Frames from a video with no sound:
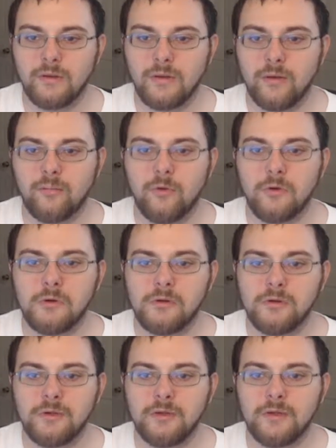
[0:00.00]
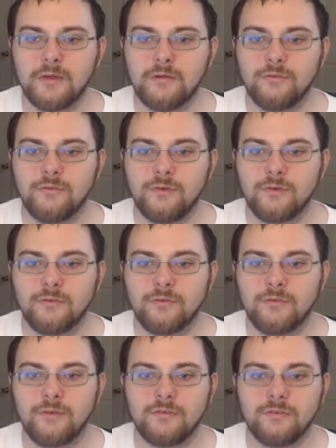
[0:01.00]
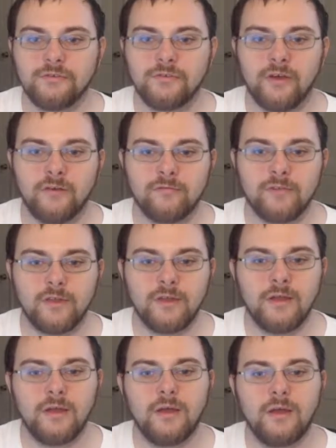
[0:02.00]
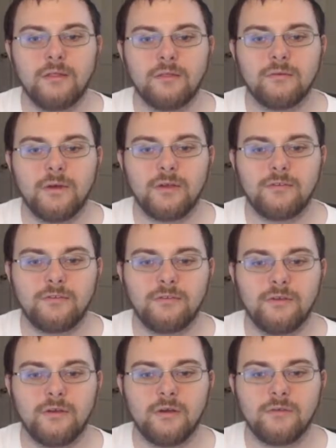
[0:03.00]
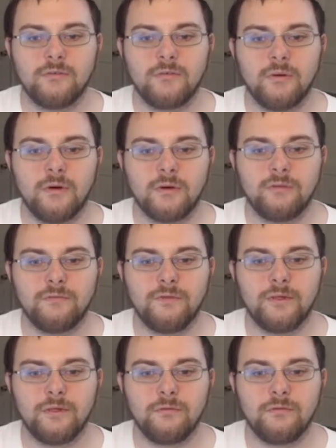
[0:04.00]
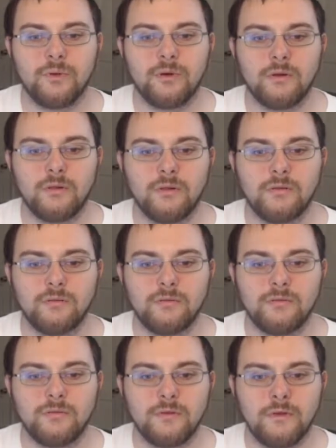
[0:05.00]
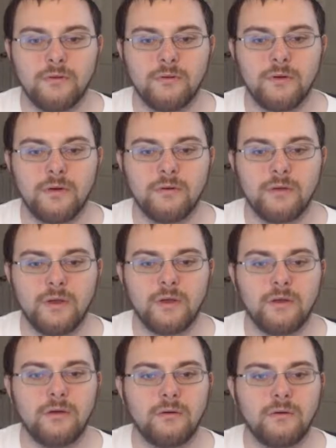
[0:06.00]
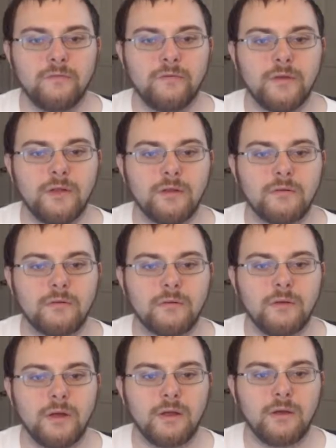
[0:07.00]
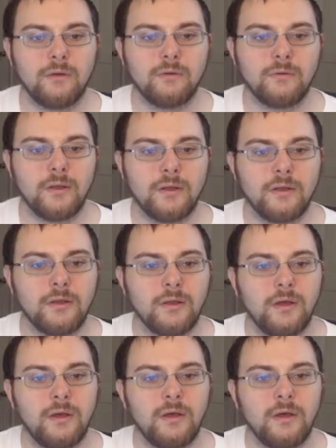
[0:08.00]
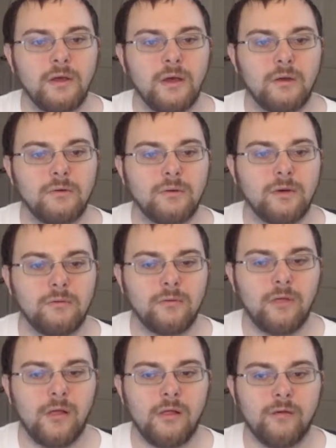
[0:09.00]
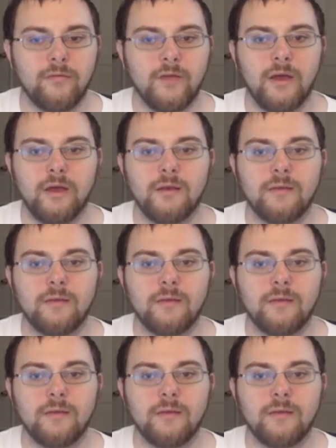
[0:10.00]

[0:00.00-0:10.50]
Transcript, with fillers: I'm warning you because you're such a softy. The race is serious. No hard feelings, win or lose. So don't go getting cold feet. Right? I'll run. I'll run with all I've got.